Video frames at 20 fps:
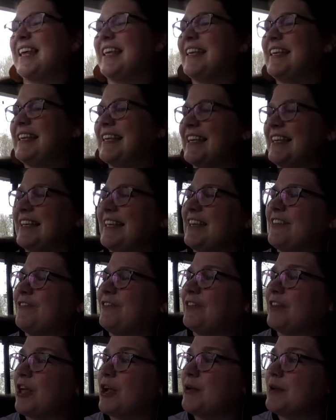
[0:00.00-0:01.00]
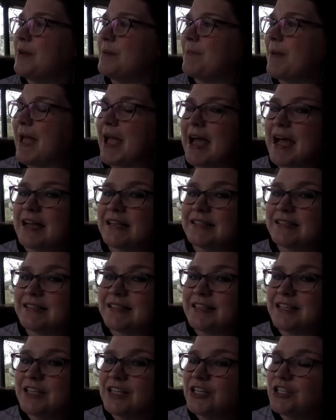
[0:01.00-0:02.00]
Gilly floated past.
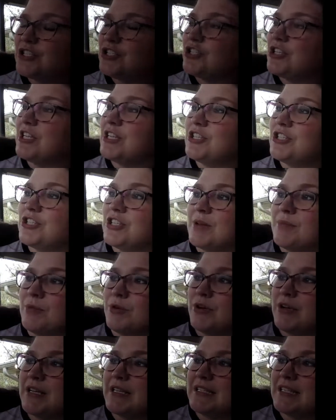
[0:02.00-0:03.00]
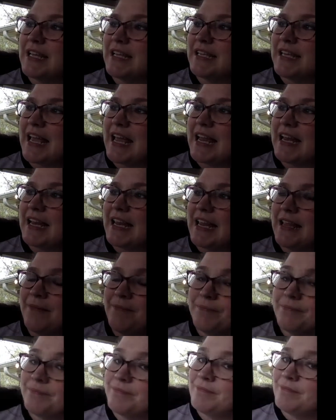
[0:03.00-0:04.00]
She's shimmery, said Katie.
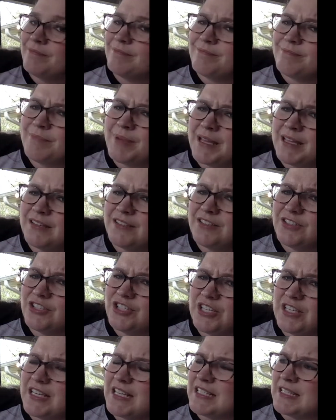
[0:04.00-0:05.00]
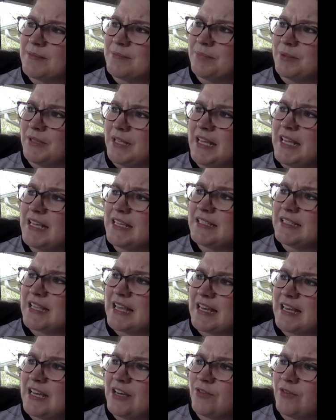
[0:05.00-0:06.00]
But she doesn't blink,
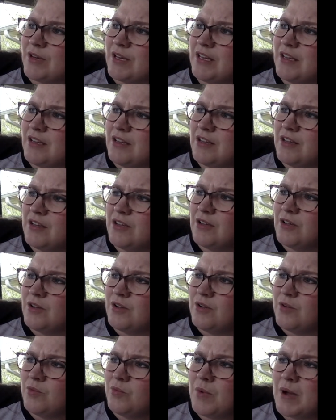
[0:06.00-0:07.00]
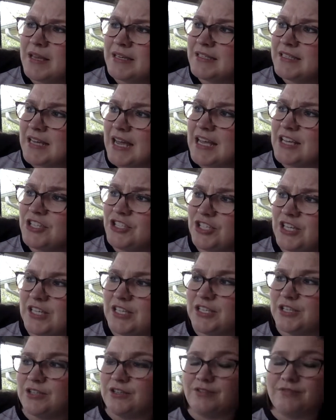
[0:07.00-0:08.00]
said Henry. What does she
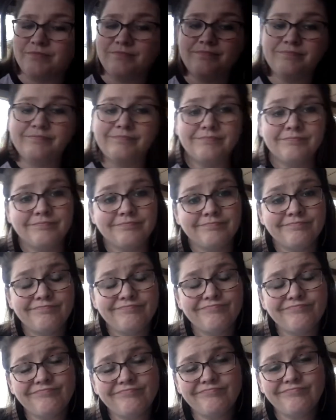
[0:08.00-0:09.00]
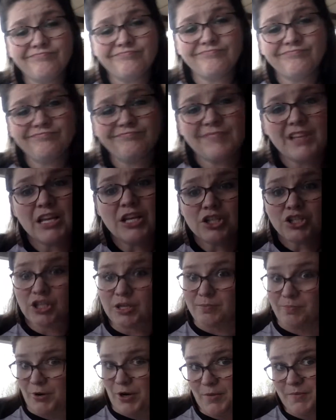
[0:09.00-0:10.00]
do?
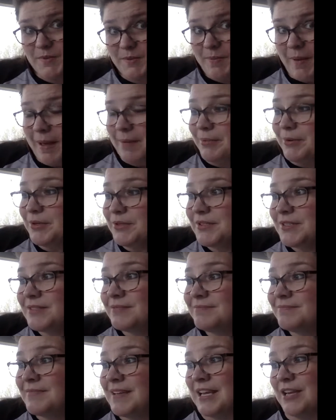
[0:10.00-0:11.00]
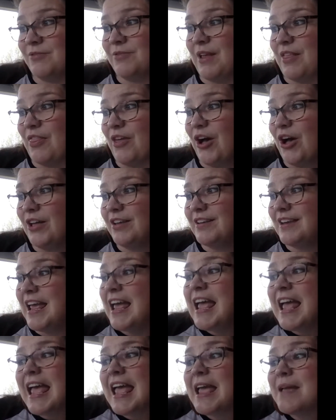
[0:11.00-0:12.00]
She burps pebbles, Henry thought,
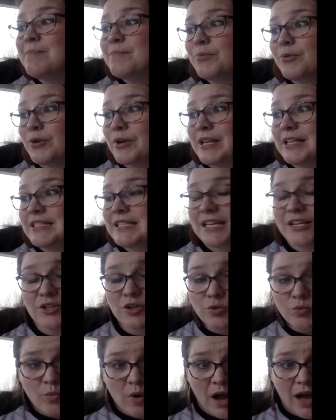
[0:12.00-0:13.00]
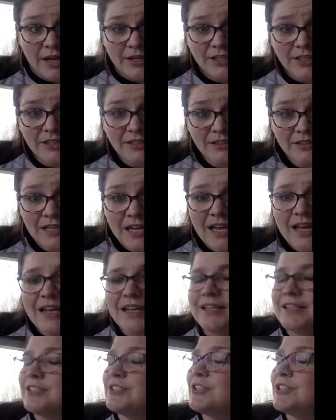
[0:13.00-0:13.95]
and breathes underwater and